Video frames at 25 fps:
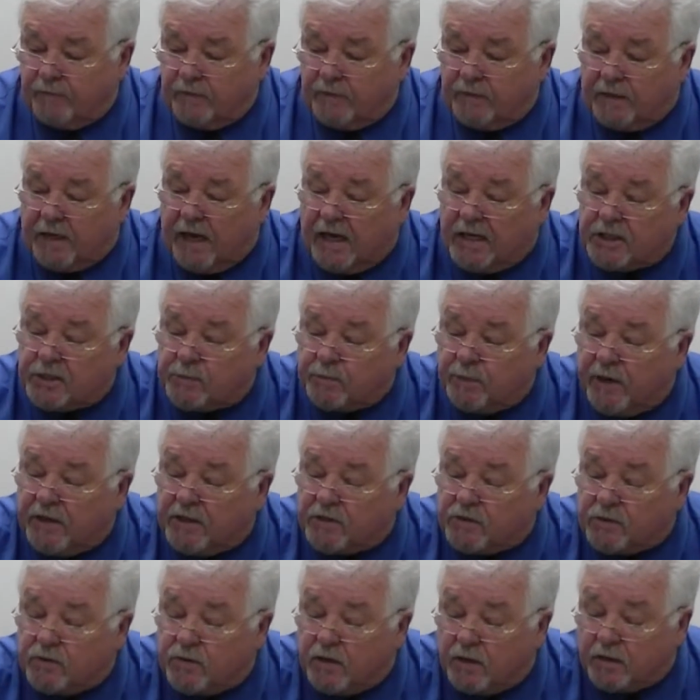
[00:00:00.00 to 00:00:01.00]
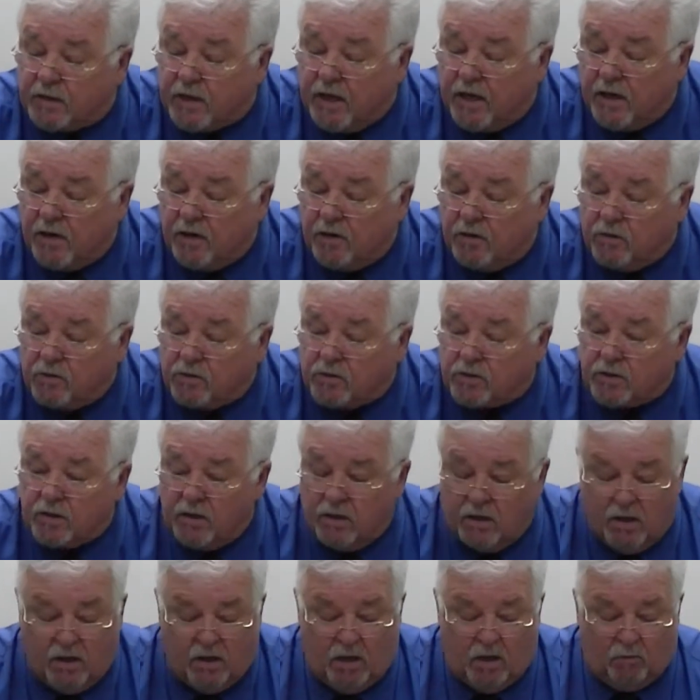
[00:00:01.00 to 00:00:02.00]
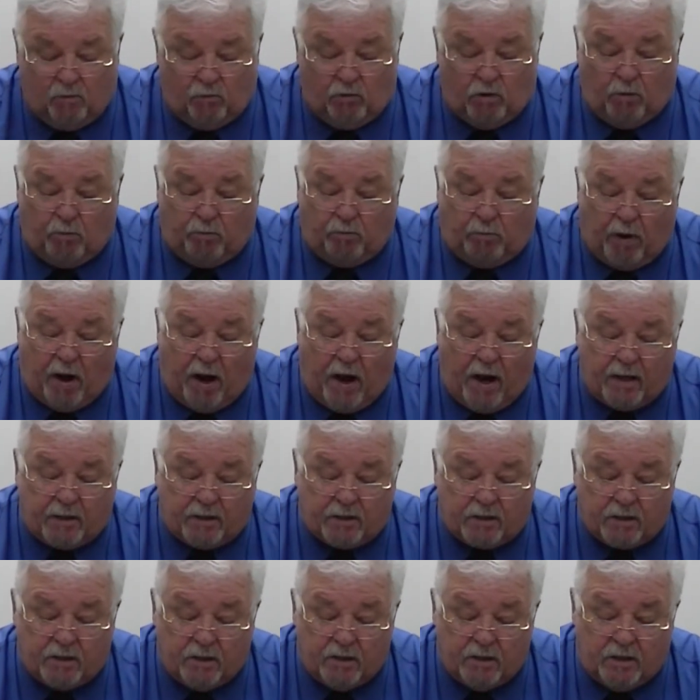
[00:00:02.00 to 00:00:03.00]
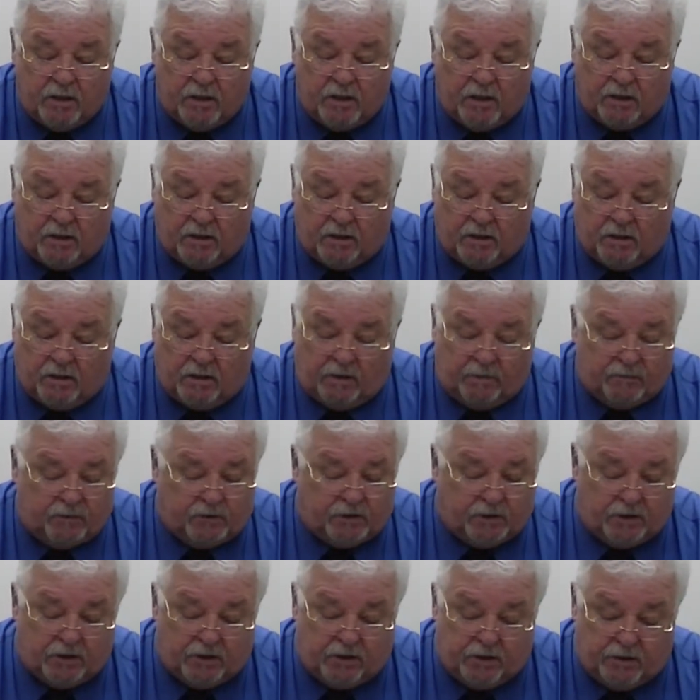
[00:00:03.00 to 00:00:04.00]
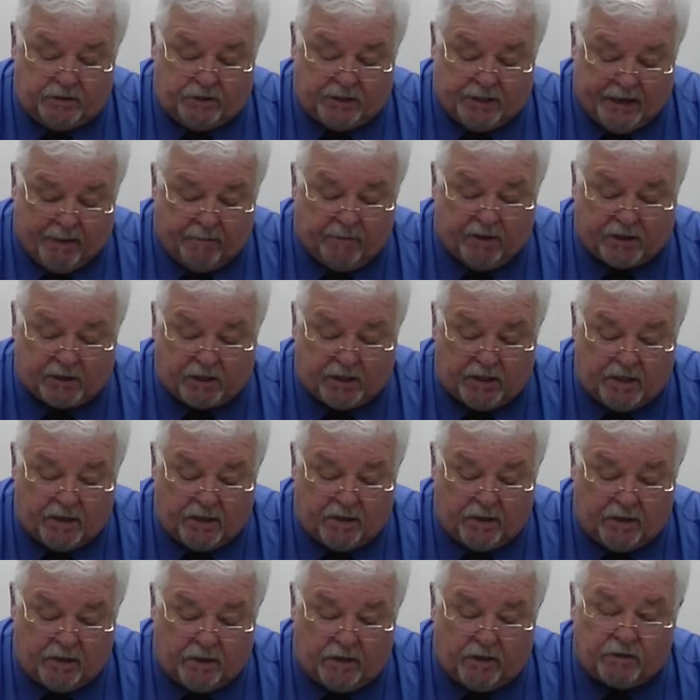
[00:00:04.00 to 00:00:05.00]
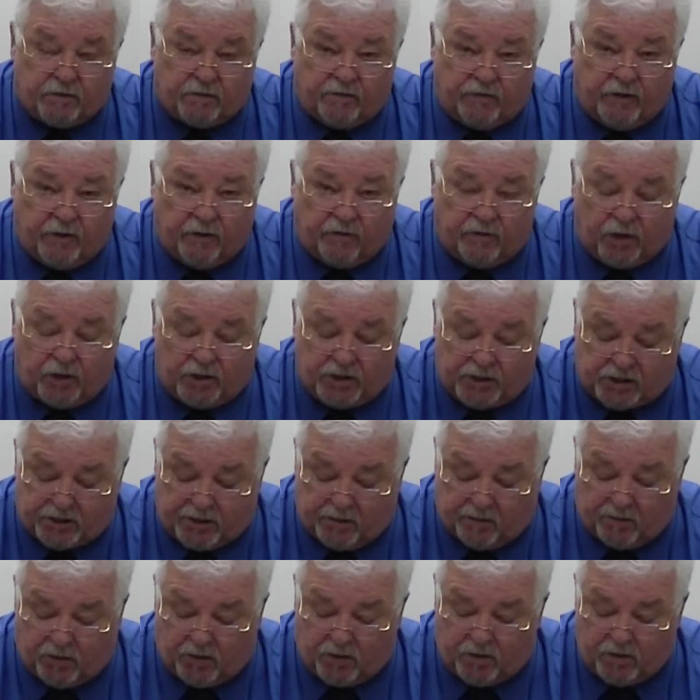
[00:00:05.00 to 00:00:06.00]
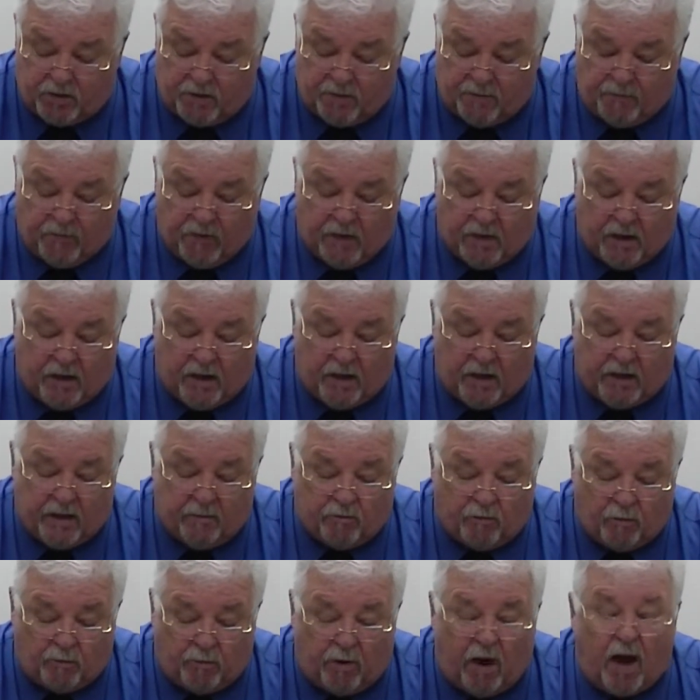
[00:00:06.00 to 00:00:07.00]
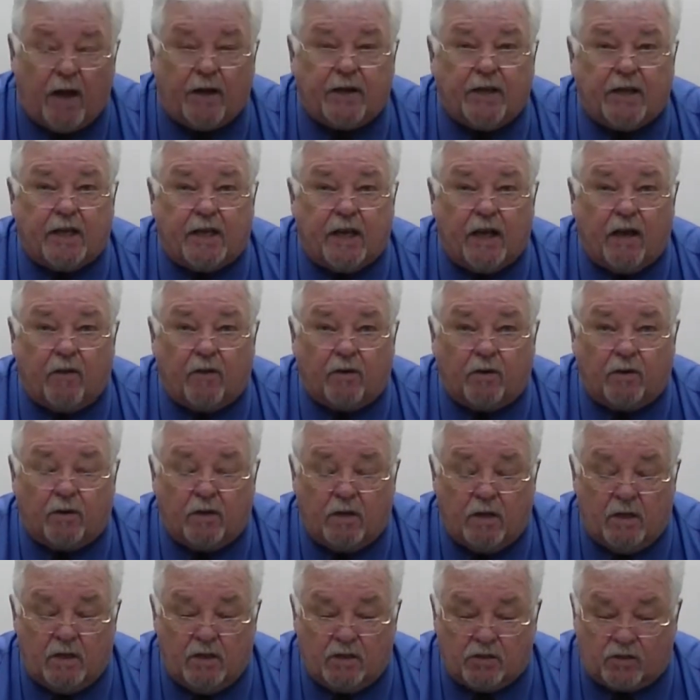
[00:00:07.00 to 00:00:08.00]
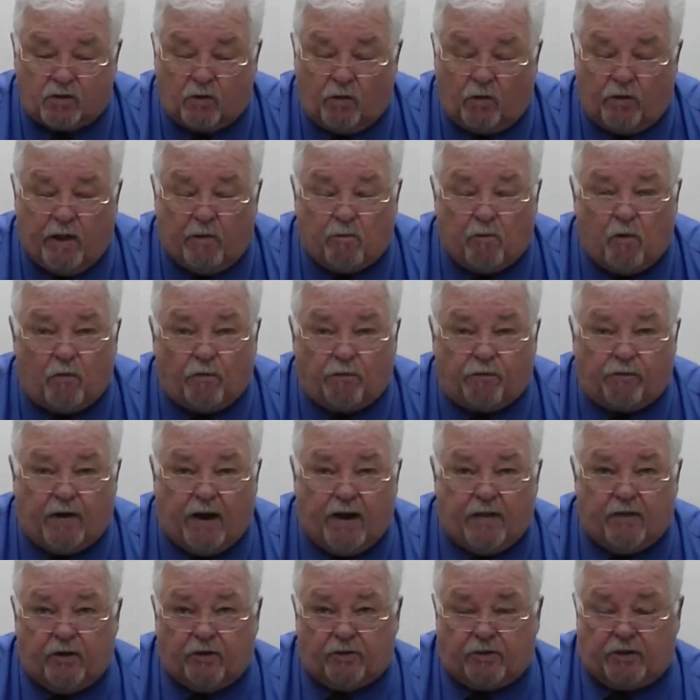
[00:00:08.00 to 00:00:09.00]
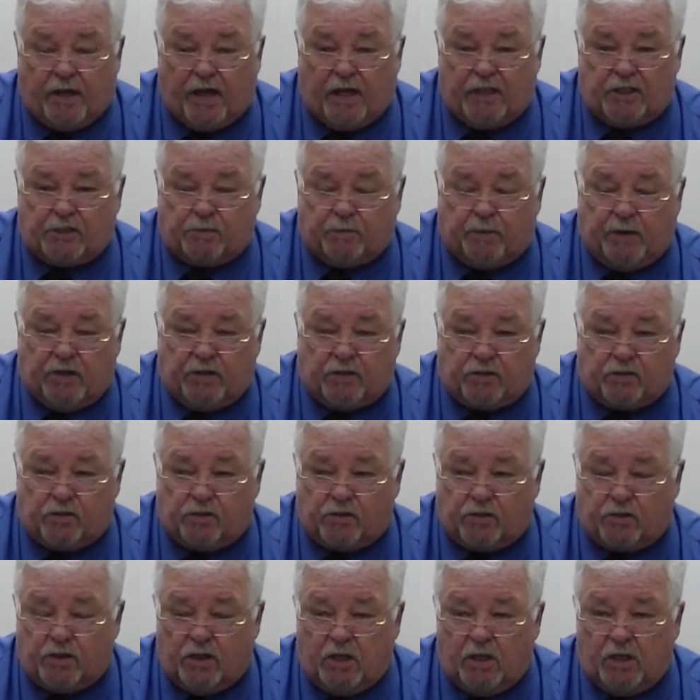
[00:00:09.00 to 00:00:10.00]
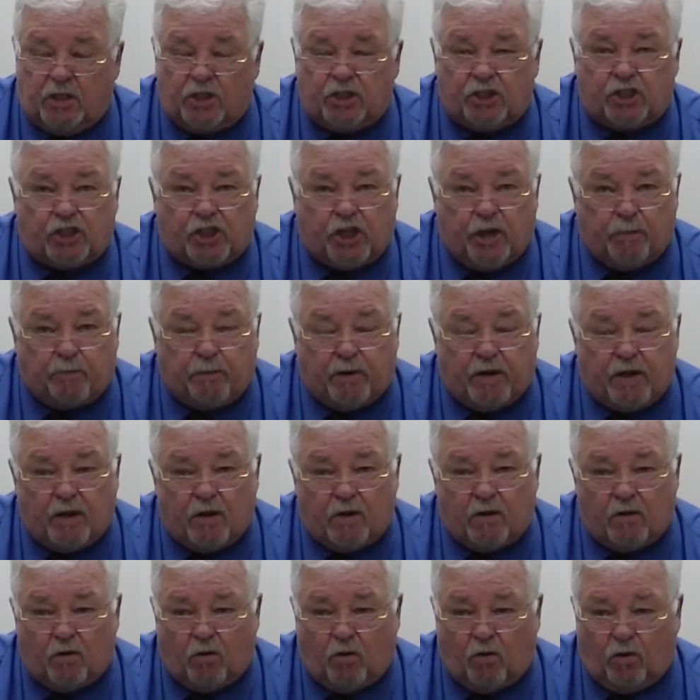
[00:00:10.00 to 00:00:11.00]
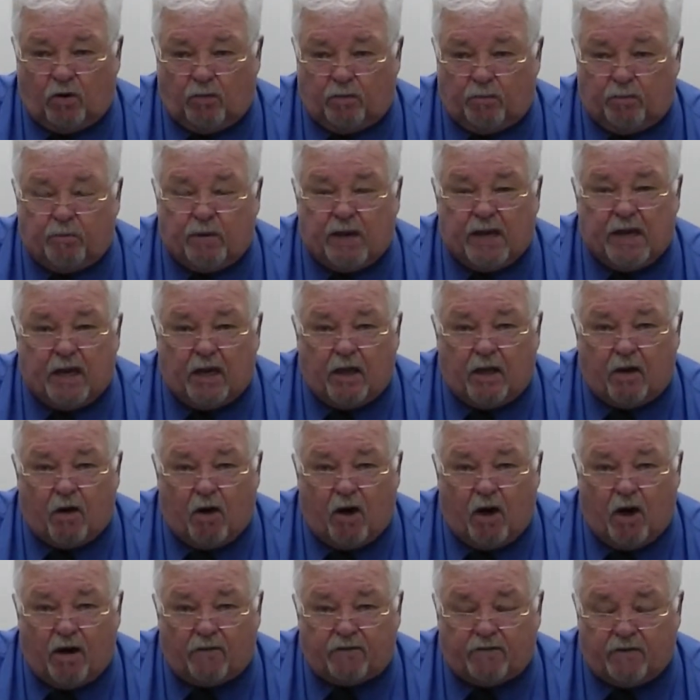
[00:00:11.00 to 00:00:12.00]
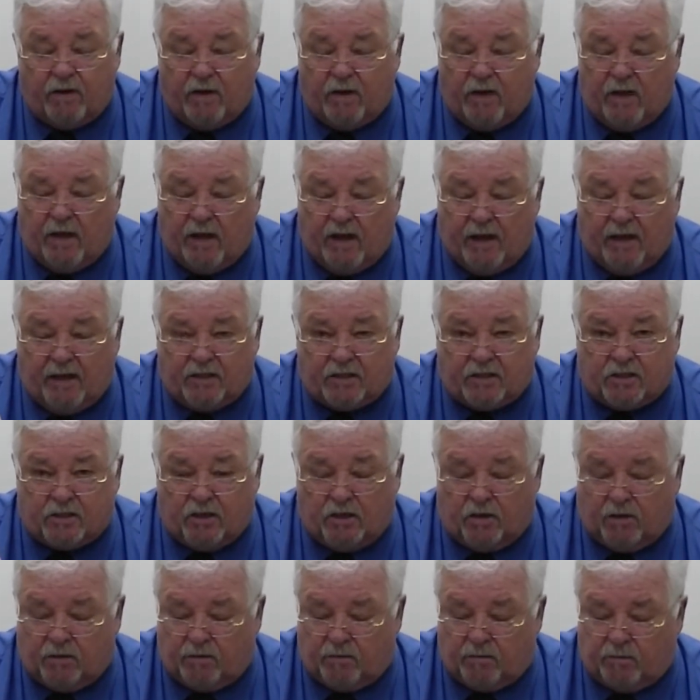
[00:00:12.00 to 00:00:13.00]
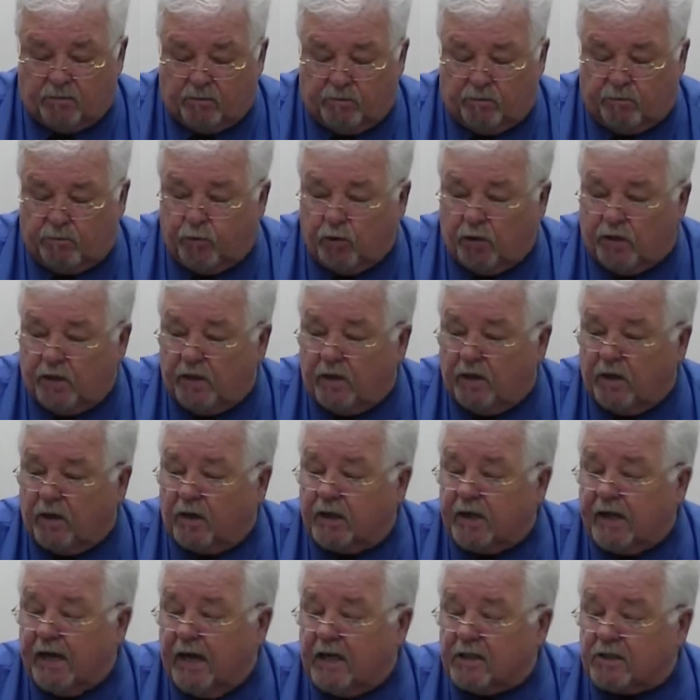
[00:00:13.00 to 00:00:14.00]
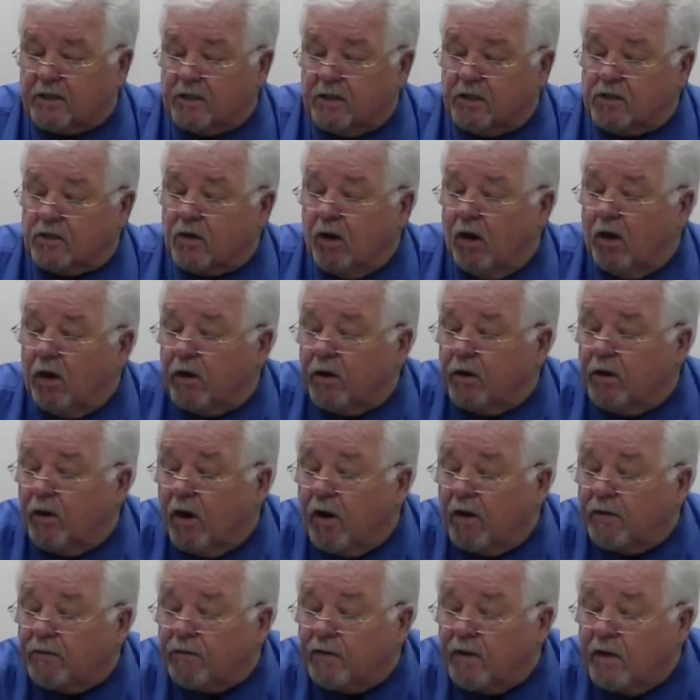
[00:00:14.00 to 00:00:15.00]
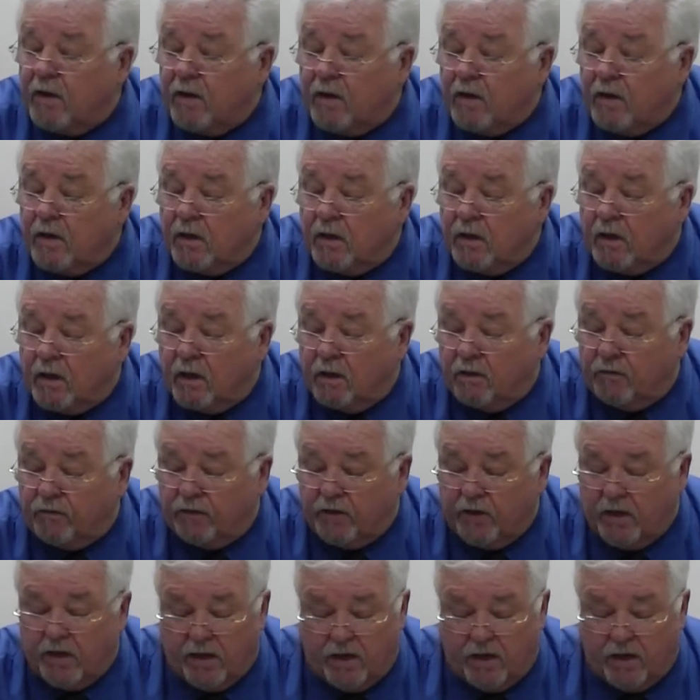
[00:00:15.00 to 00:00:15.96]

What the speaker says: dye spacer that they use will bond chemically. They're very similar, and they will bond together, so they won't find their dye spacers chipping or peeling off as they're putting their castings on and off of